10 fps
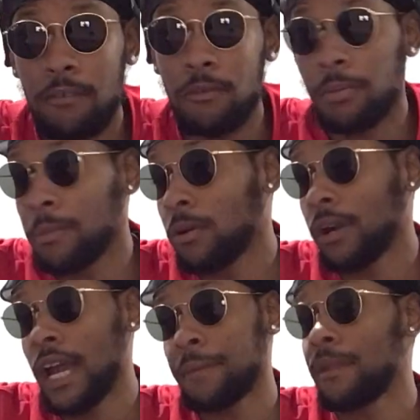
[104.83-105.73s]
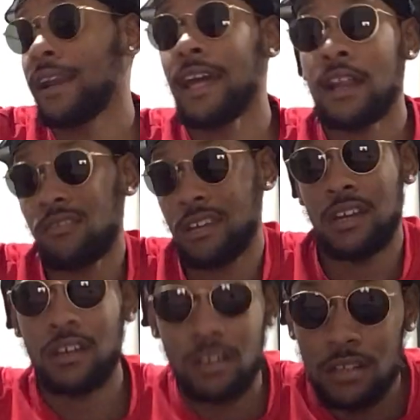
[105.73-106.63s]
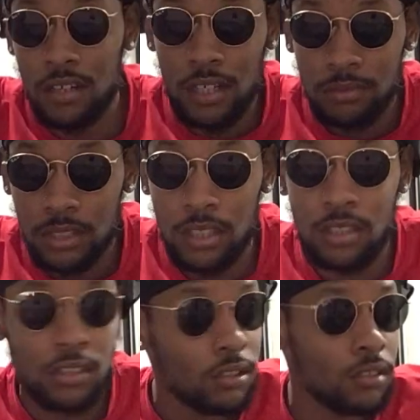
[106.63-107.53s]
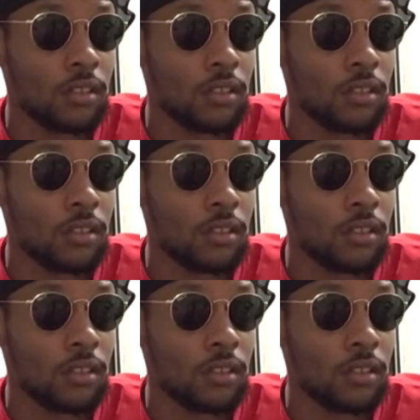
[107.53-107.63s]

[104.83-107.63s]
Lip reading: If people don't like me or not, I don't care. You know what I'm saying?